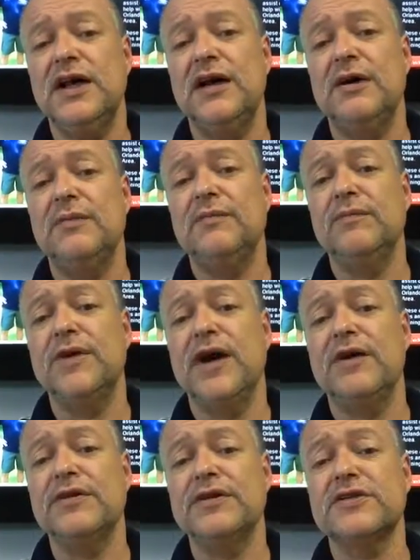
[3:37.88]

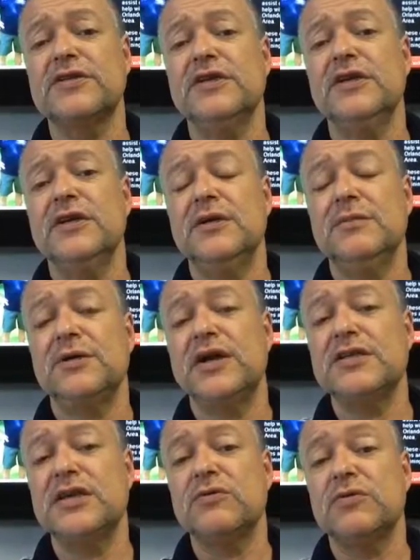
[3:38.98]
how this
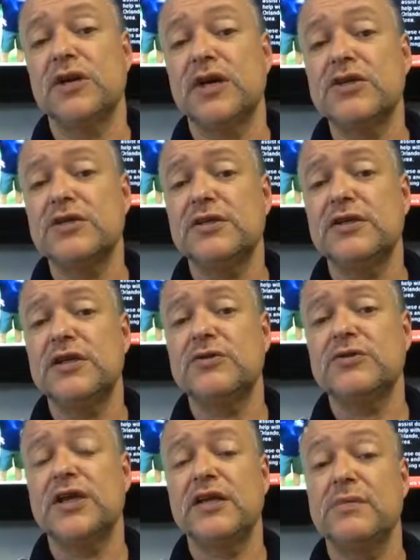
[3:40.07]
plays out relationally.
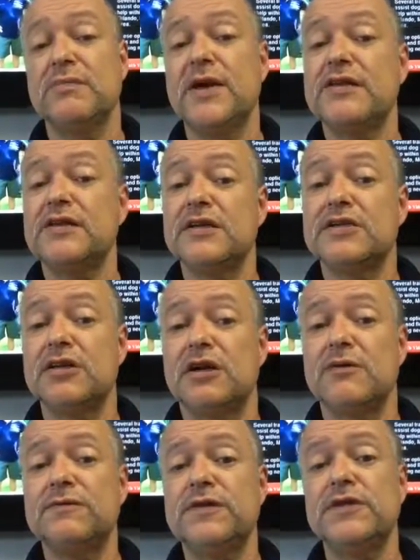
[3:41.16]
Understand the method
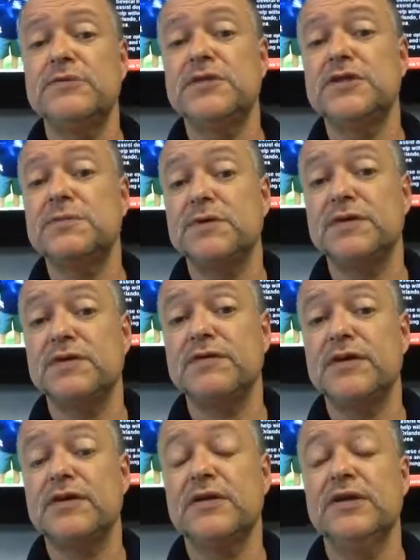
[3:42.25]
itself needs to be
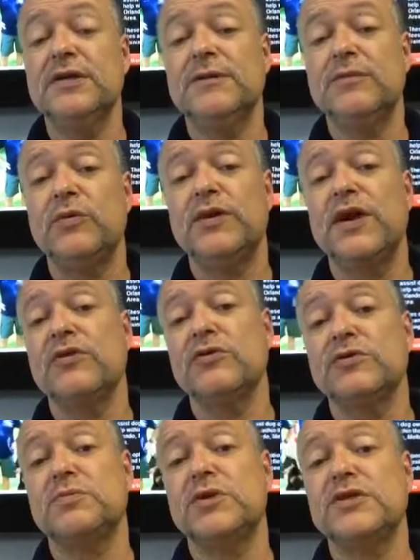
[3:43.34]
specific with how
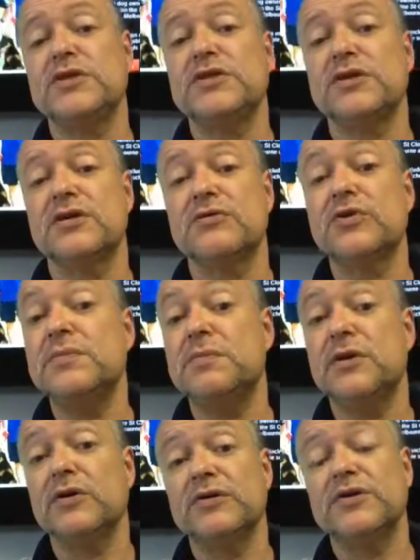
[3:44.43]
those bridges are
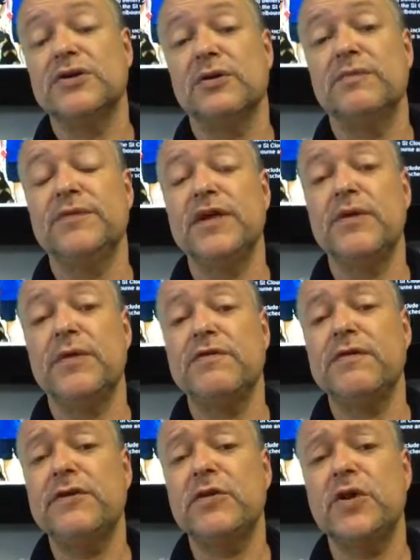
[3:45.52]
rebuilt. So anyway, if
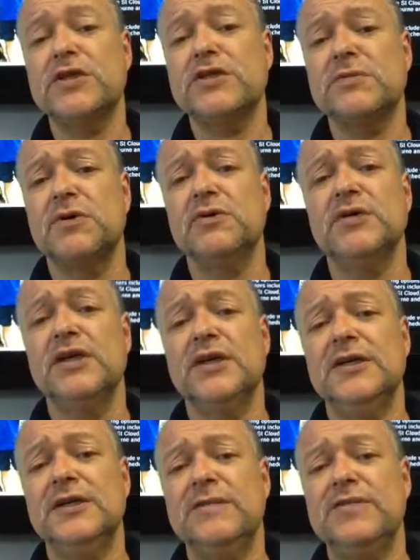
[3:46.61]
you have any questions about
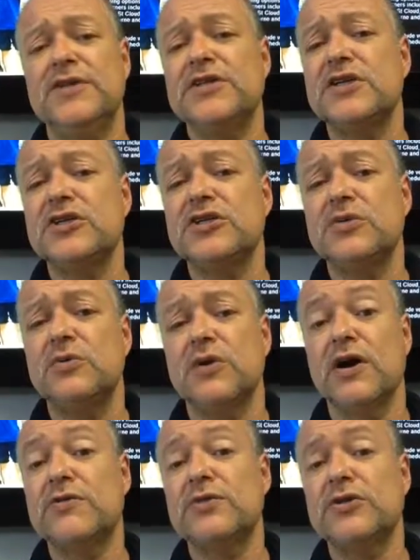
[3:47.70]
this issue
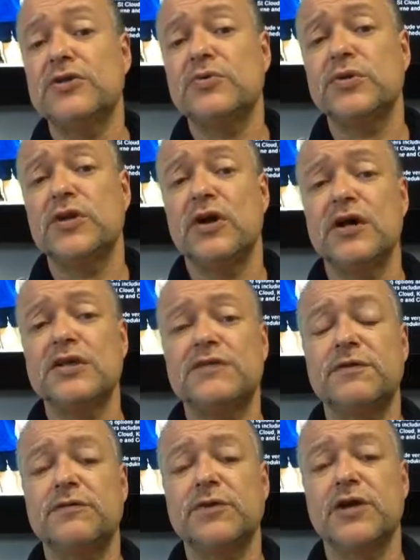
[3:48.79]
or other issues with dogs,
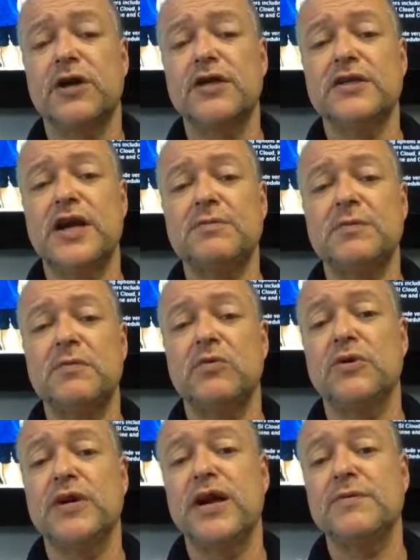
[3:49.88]
feel free to contact me. I'm
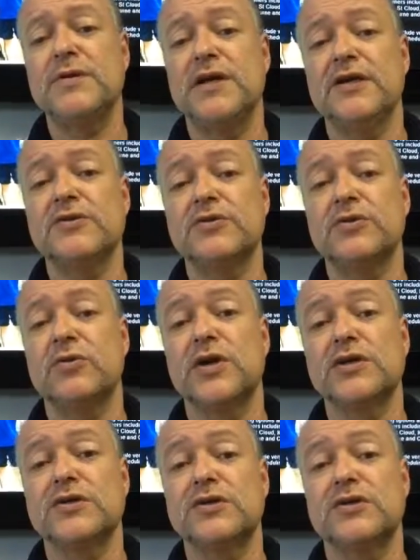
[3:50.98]
more than happy to answer your
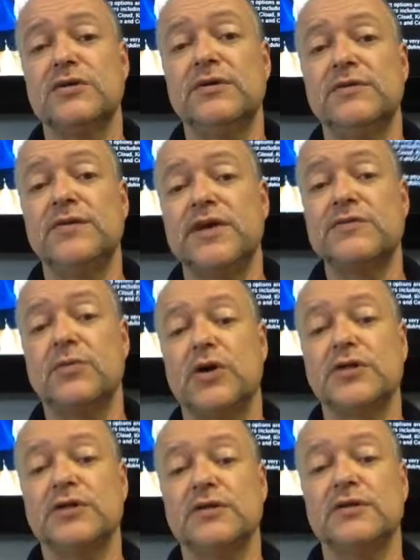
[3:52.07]
questions. So thanks for
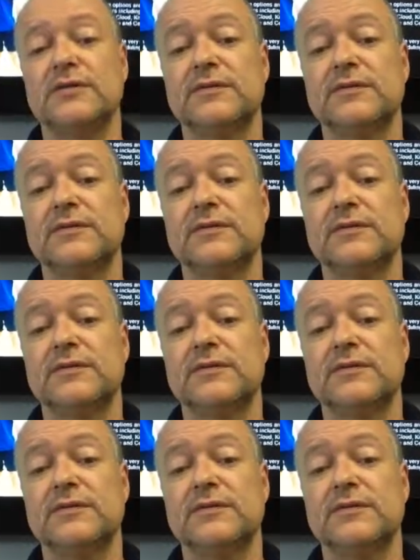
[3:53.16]
watching.